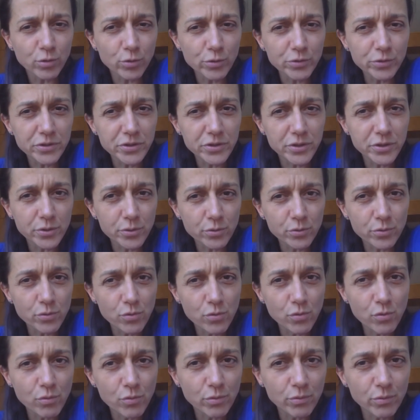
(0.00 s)
Could
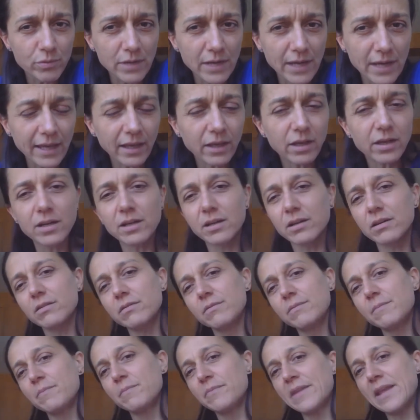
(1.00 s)
you
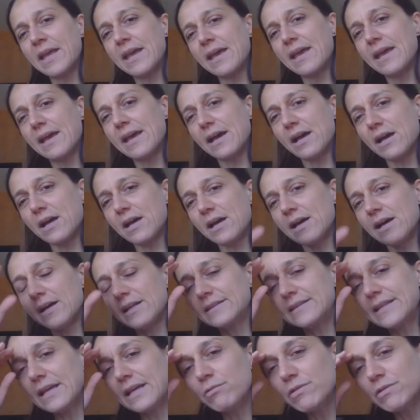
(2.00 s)

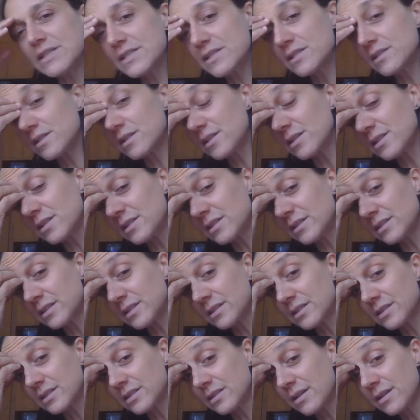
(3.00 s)
there was a